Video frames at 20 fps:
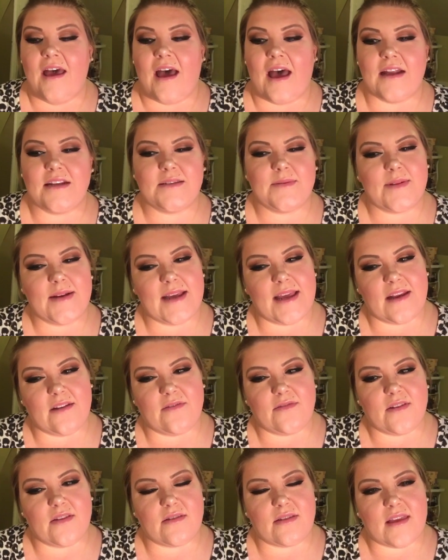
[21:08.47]
I just want to get a
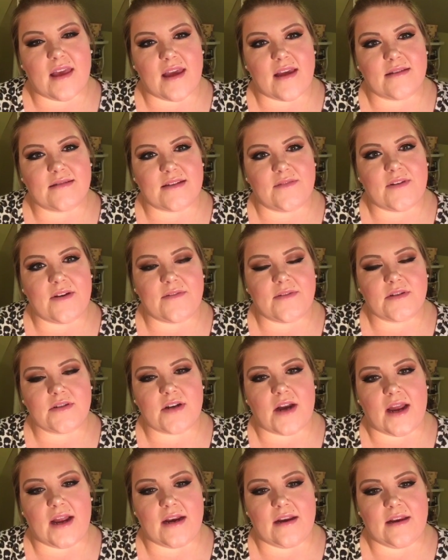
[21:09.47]
few things. I've never
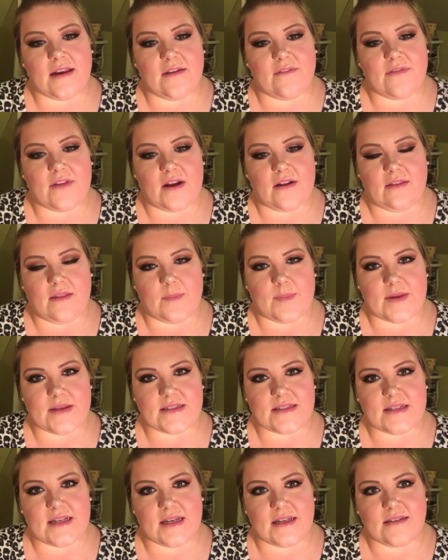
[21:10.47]
tried any of their lippy
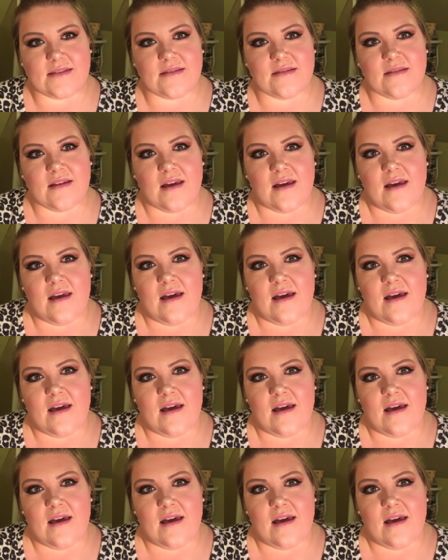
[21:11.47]
sticks.